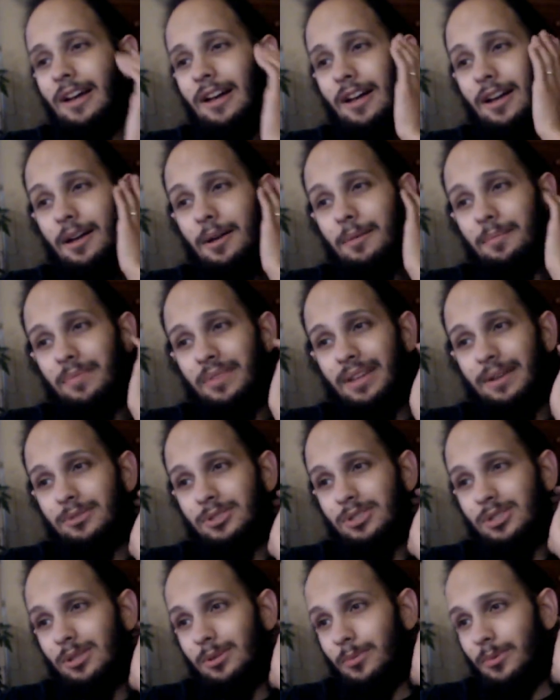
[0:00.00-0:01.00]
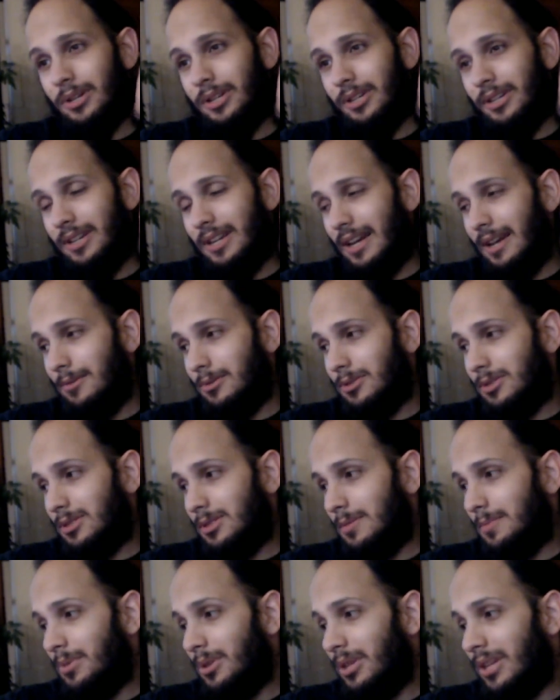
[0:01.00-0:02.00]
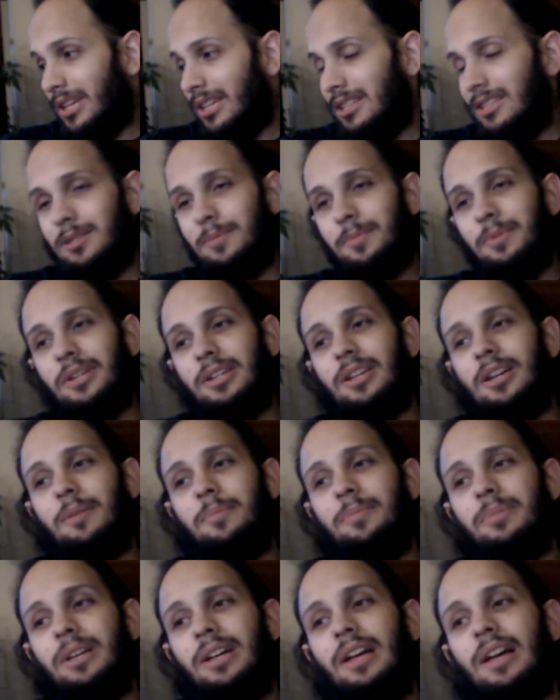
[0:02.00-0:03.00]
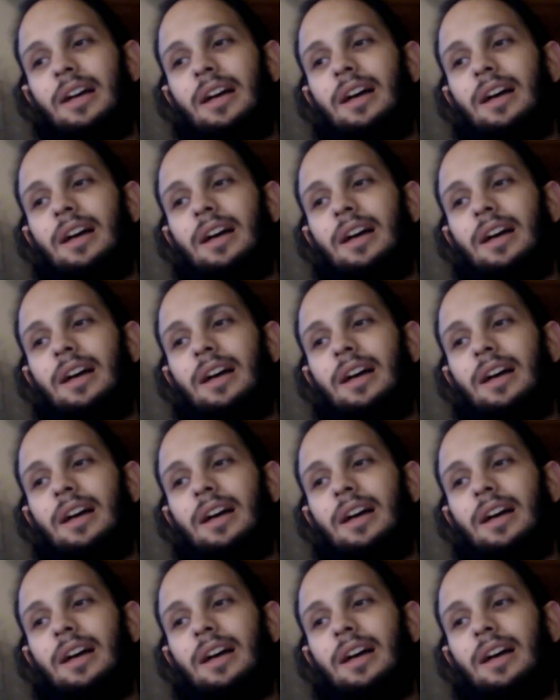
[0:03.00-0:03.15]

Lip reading: That was the one I was planning to pick up.